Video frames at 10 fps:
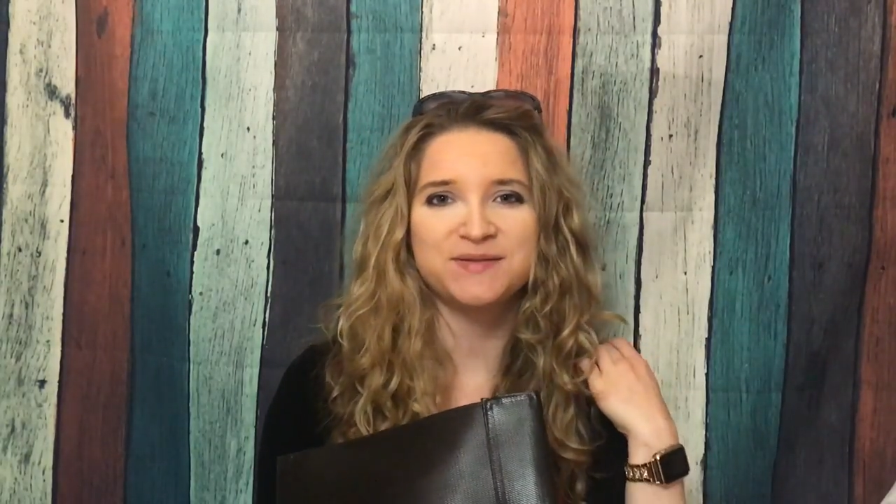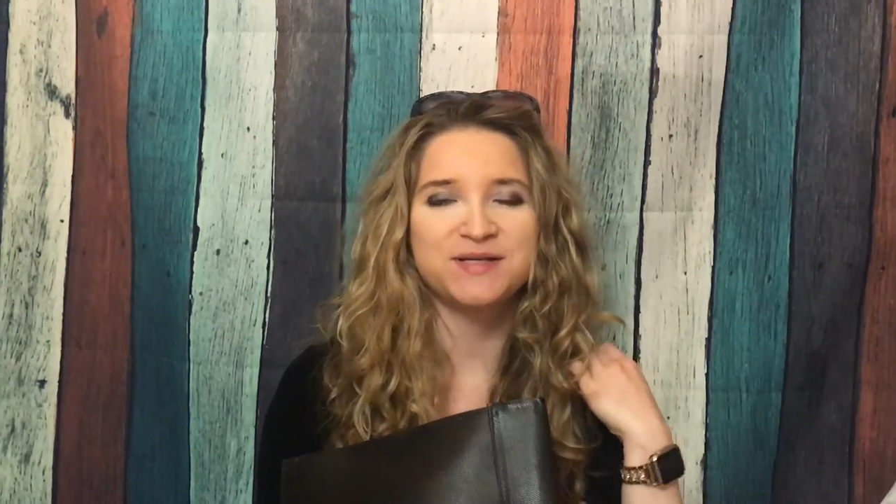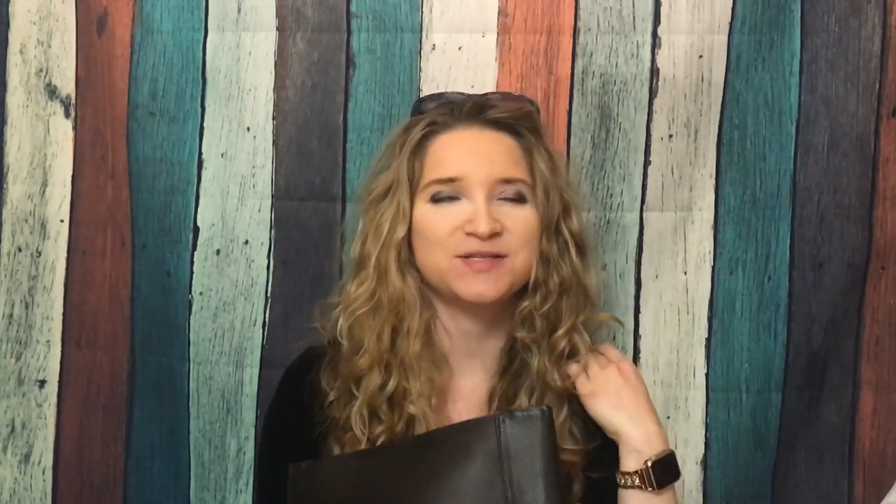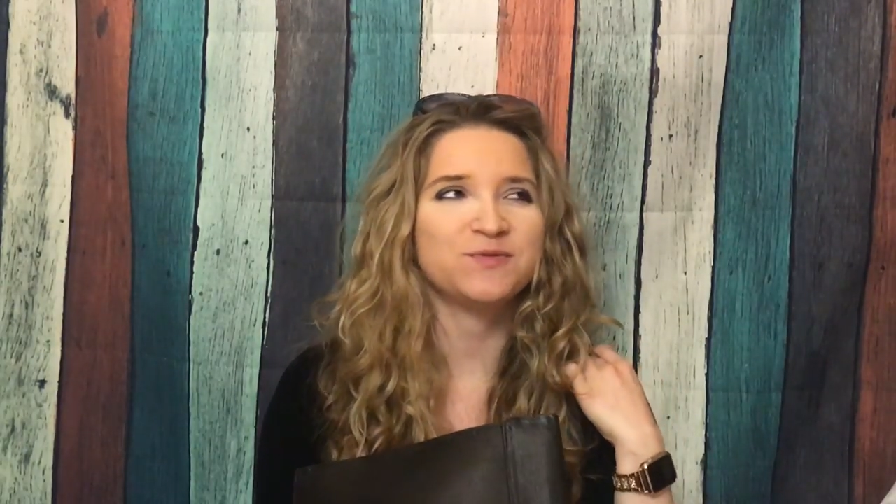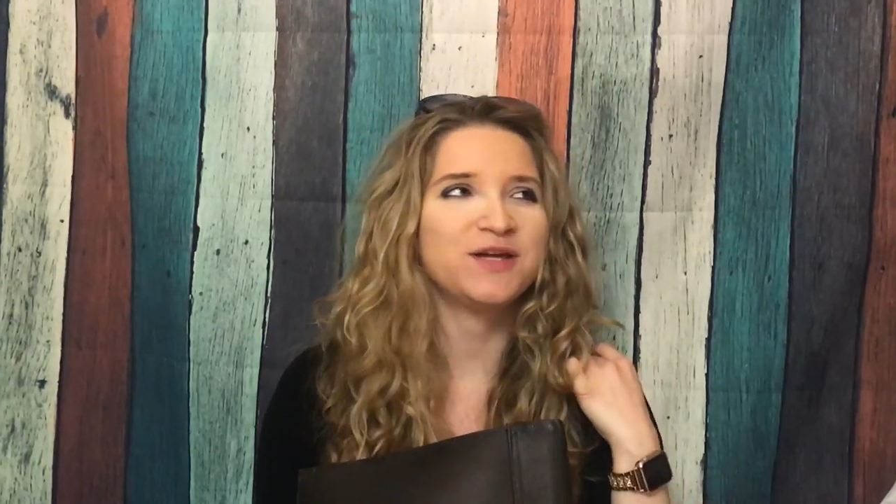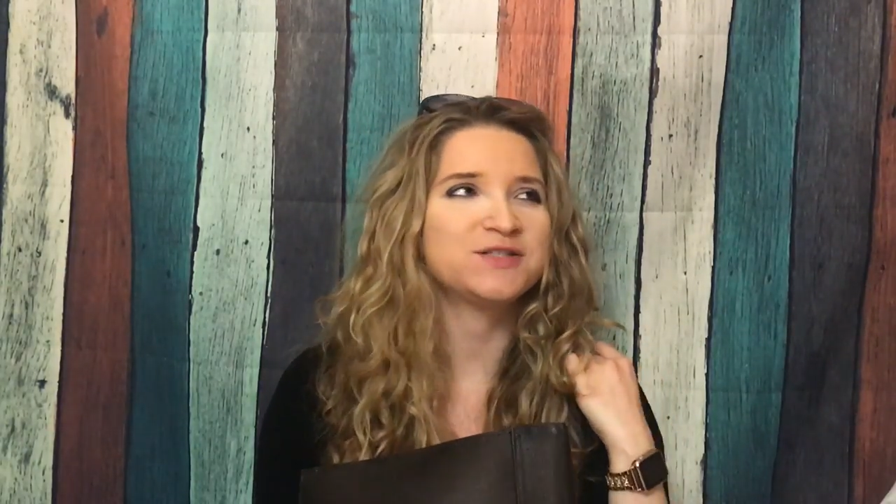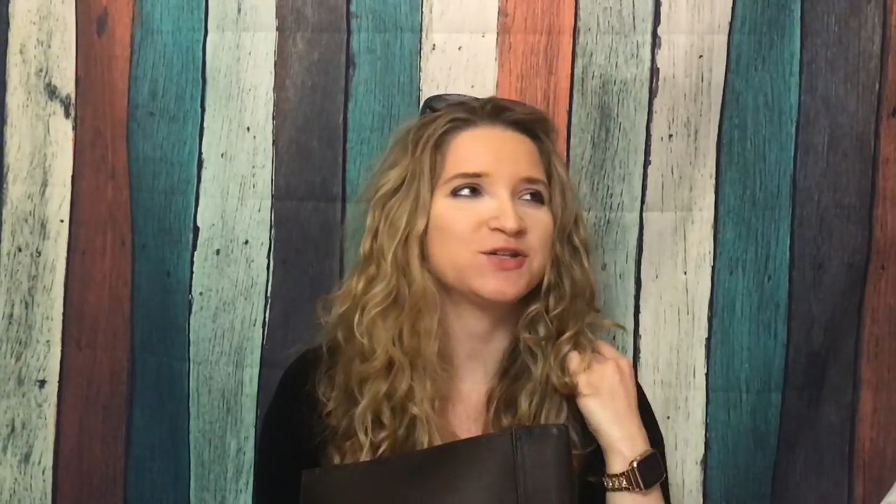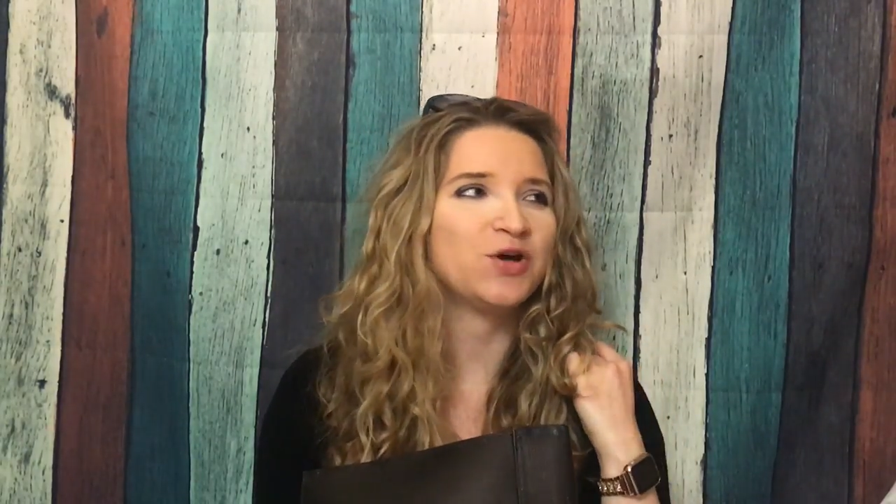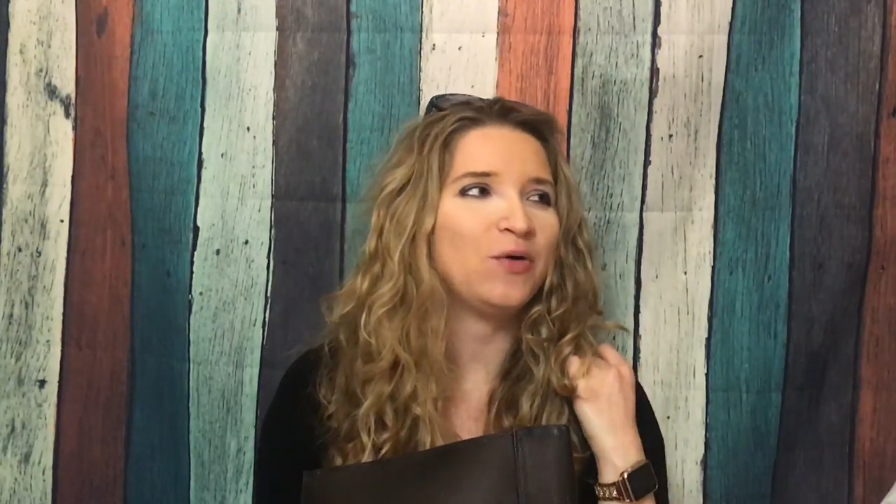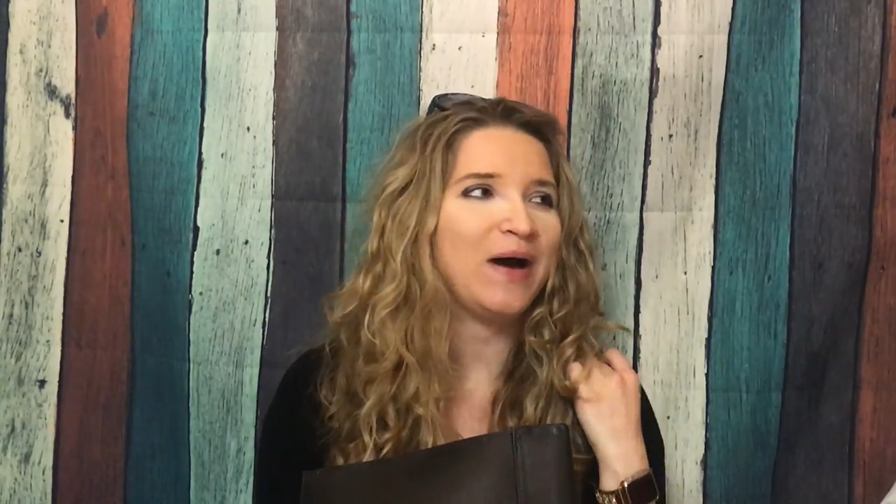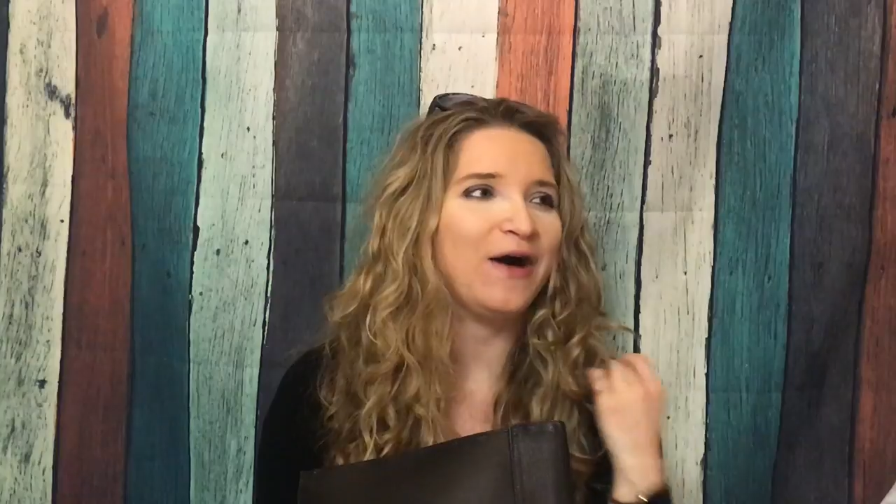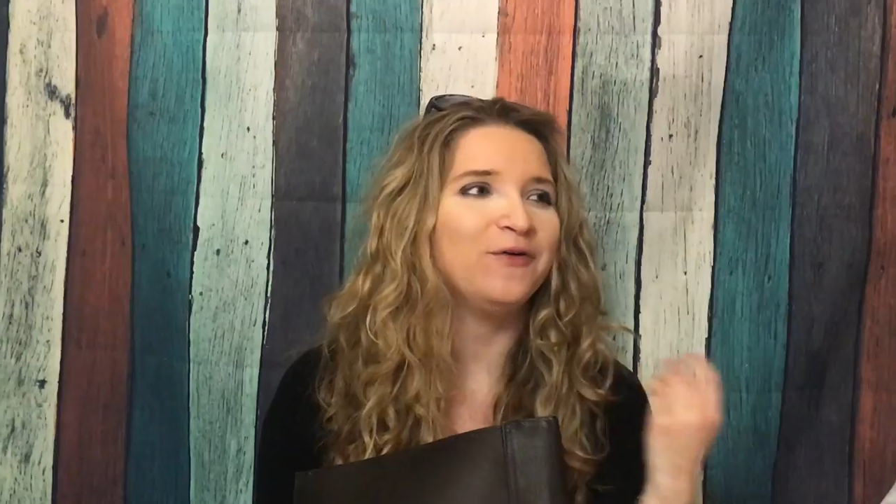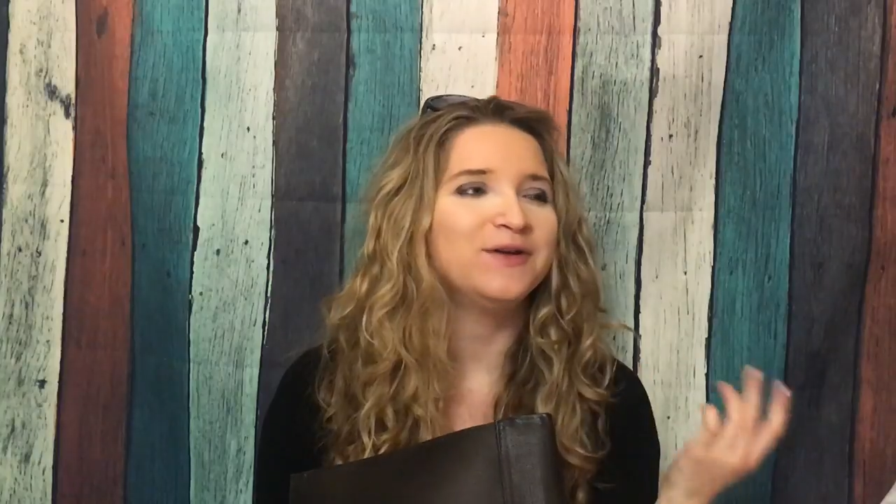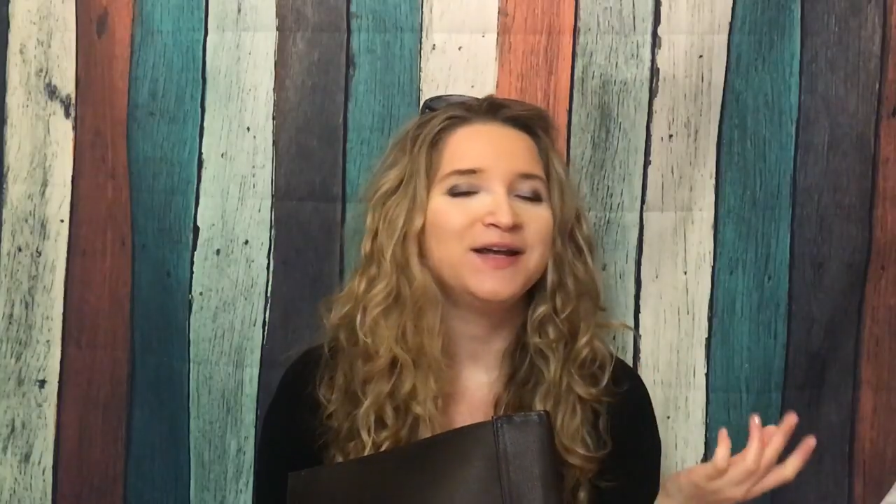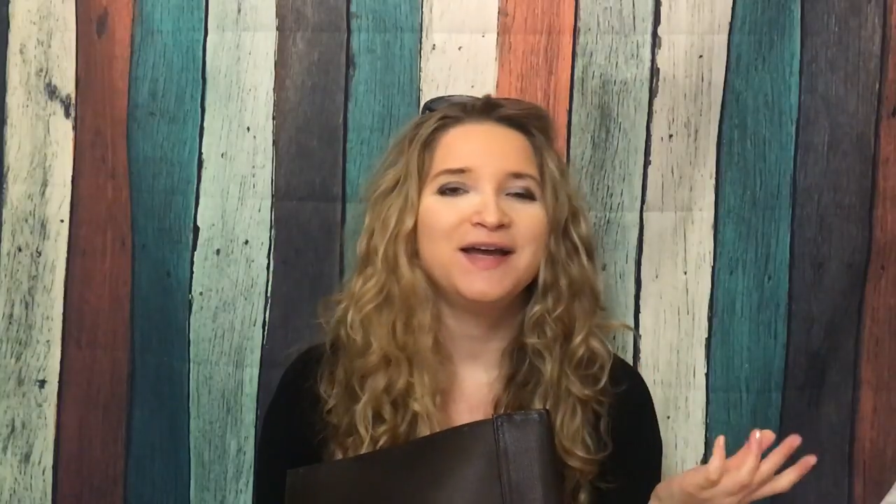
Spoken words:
because we had to go out